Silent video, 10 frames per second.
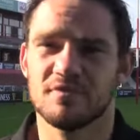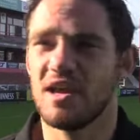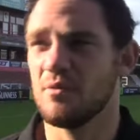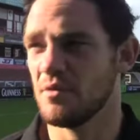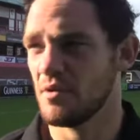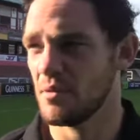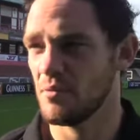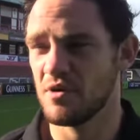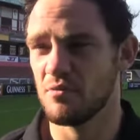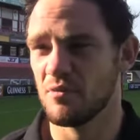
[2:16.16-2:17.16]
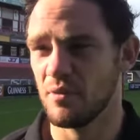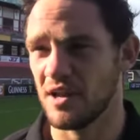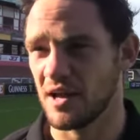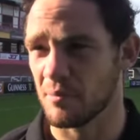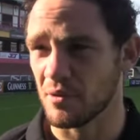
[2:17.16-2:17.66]
yeah, we, I mean we were well
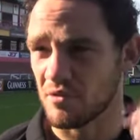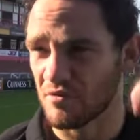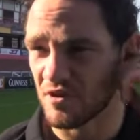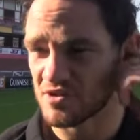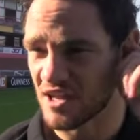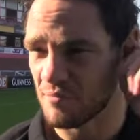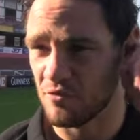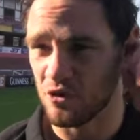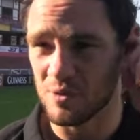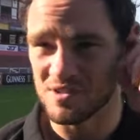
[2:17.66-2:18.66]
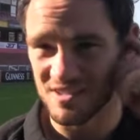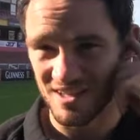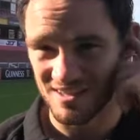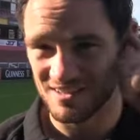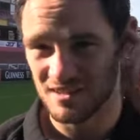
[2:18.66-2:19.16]
happy with the first half performance, and
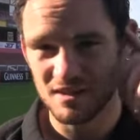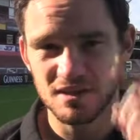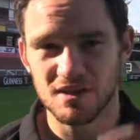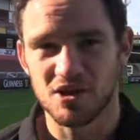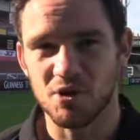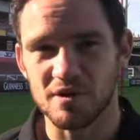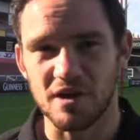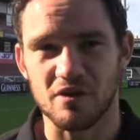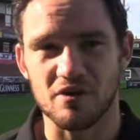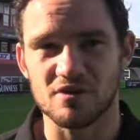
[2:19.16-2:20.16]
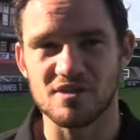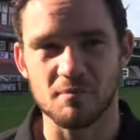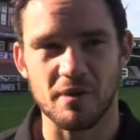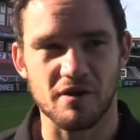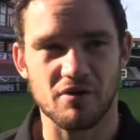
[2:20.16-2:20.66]
then going down to
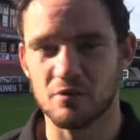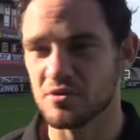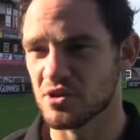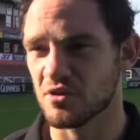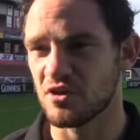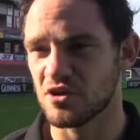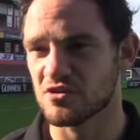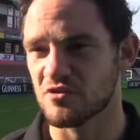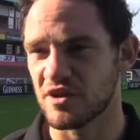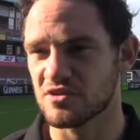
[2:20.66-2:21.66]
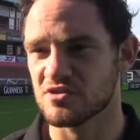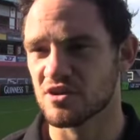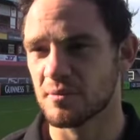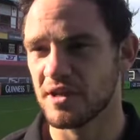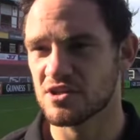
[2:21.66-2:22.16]
13 men, I thought we showed a lot of great
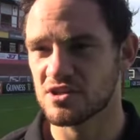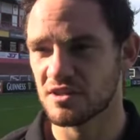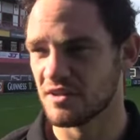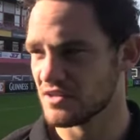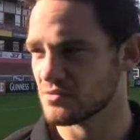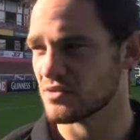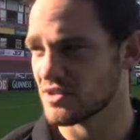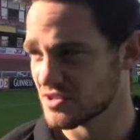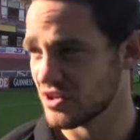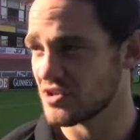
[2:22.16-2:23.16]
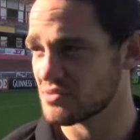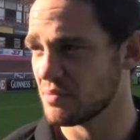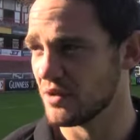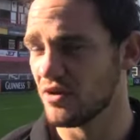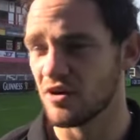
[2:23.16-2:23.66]
determination, and that's what this side's
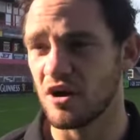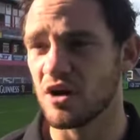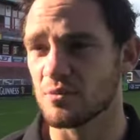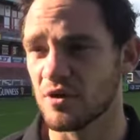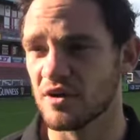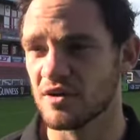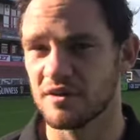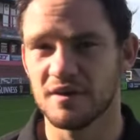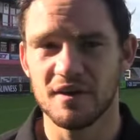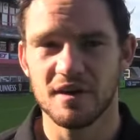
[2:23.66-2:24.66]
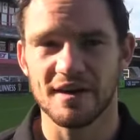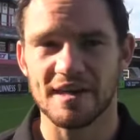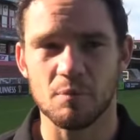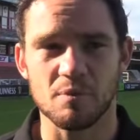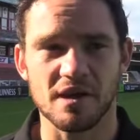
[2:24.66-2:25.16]
built on hard work and, and
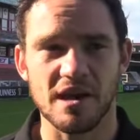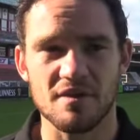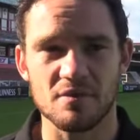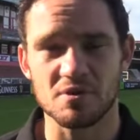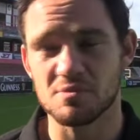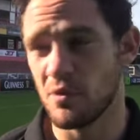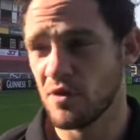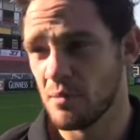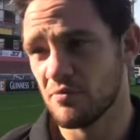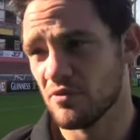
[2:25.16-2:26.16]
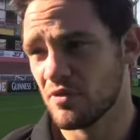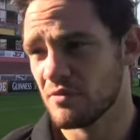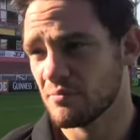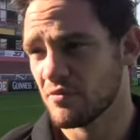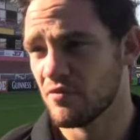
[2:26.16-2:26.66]
keeping together. And we spoke that before the,
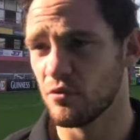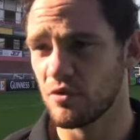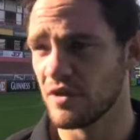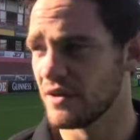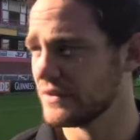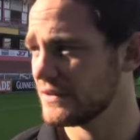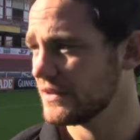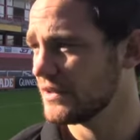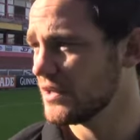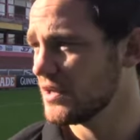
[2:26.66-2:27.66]
before the